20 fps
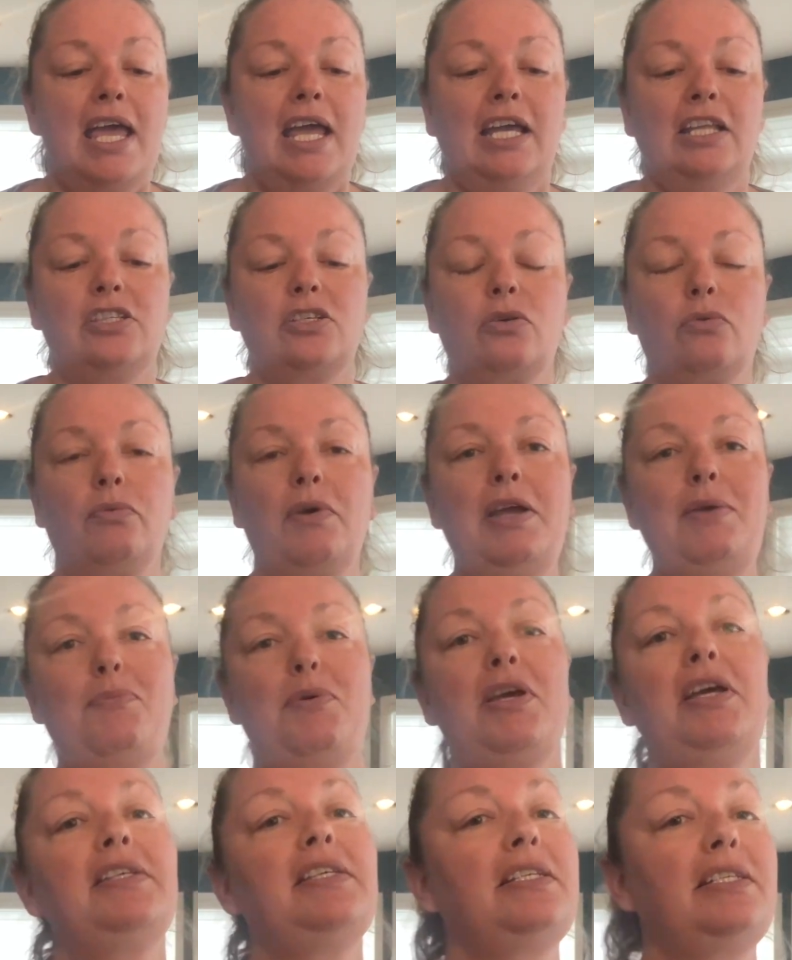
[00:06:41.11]
It's great
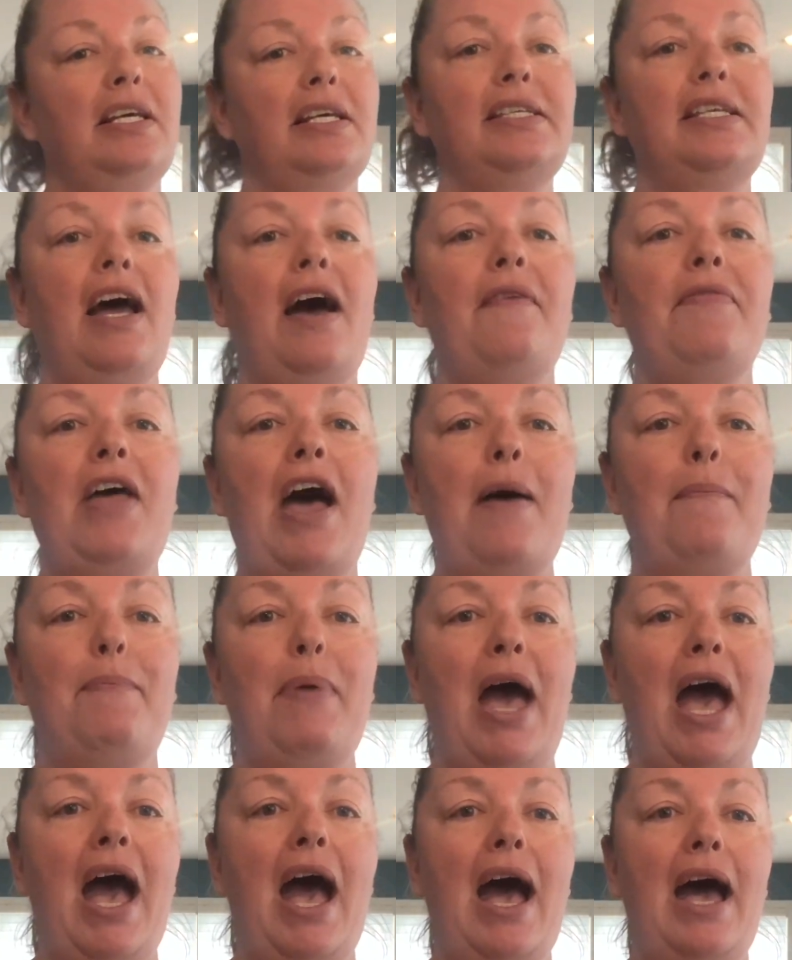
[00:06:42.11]
because it does have that
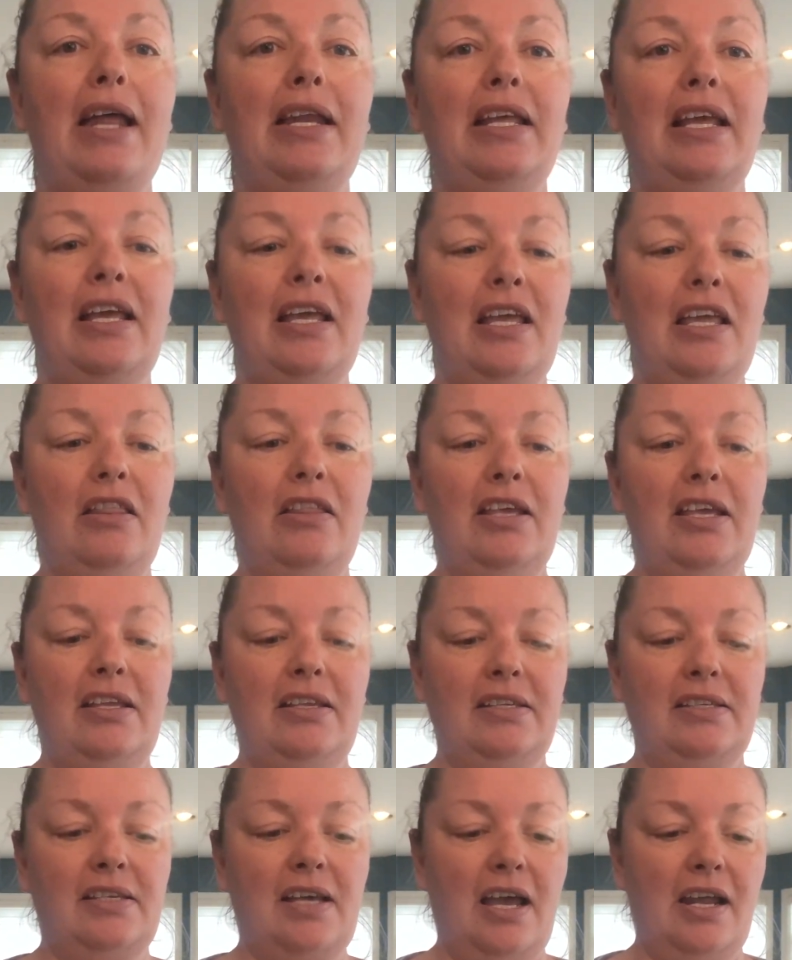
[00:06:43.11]
padding in the
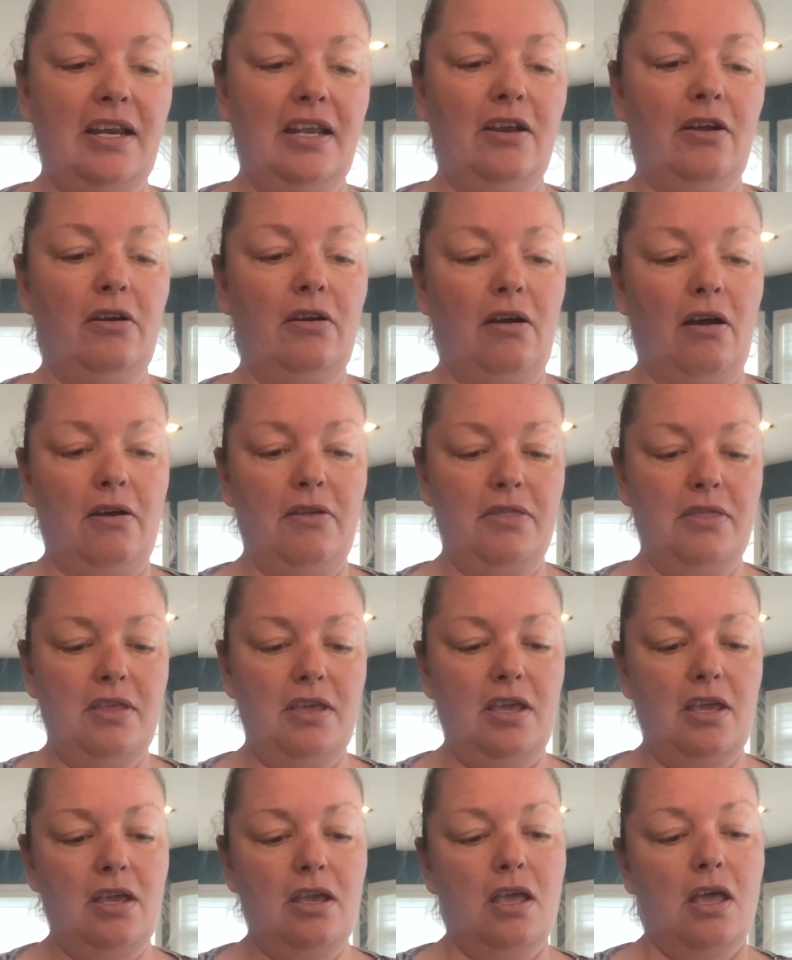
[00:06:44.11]
inside here on
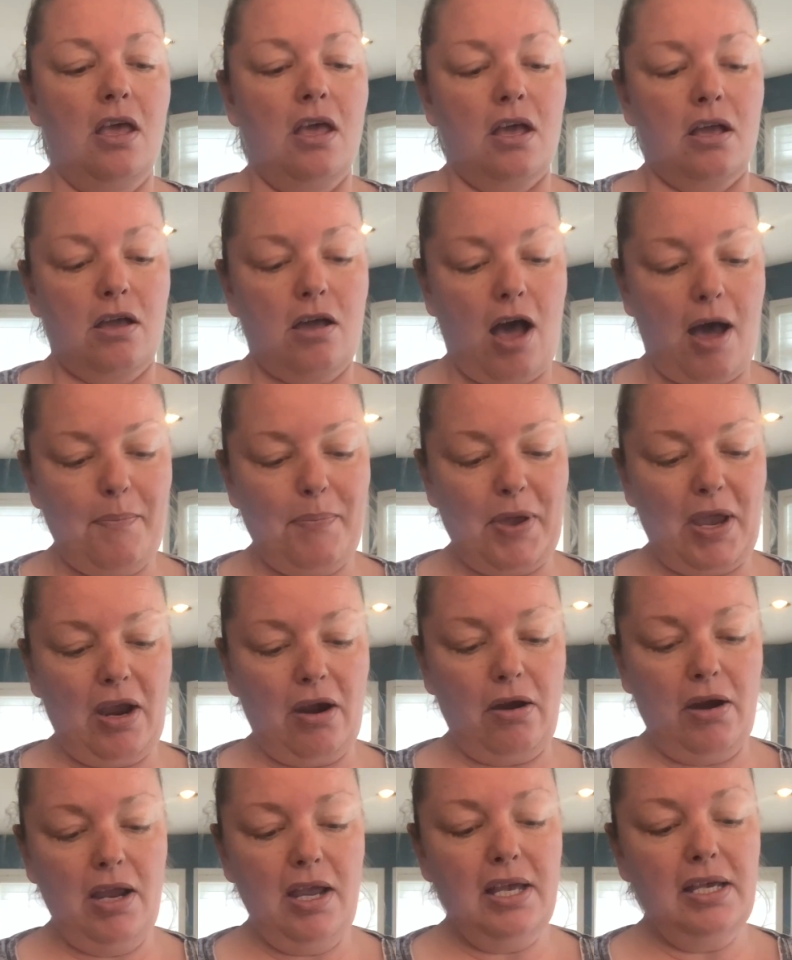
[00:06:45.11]
the cup
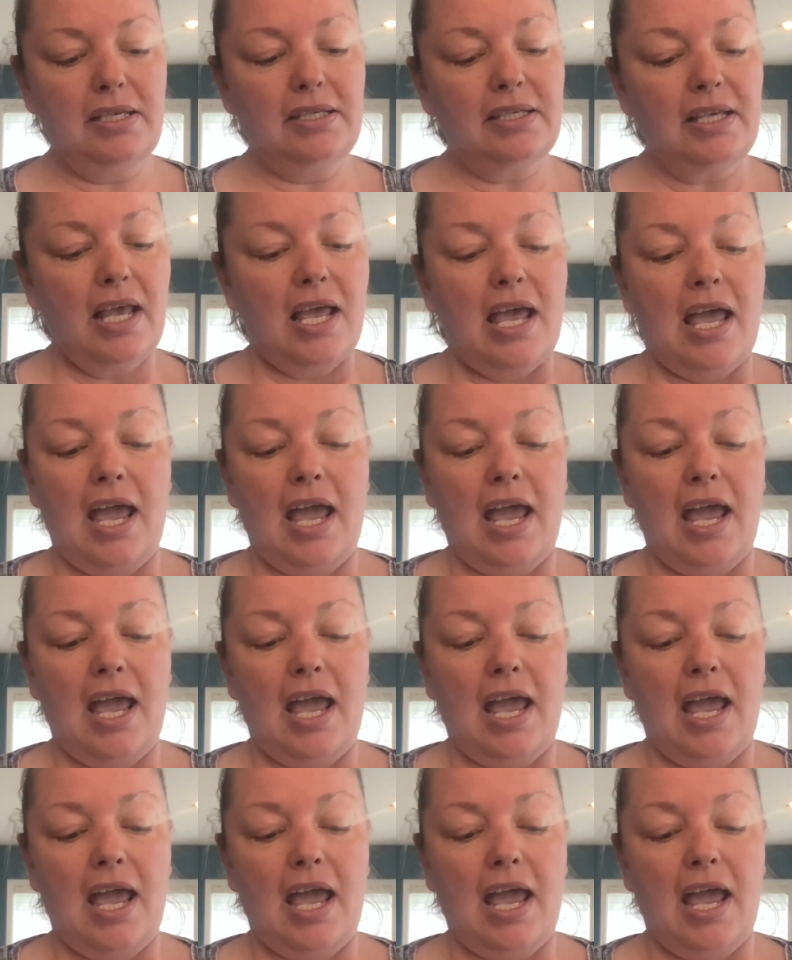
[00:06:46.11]
areas.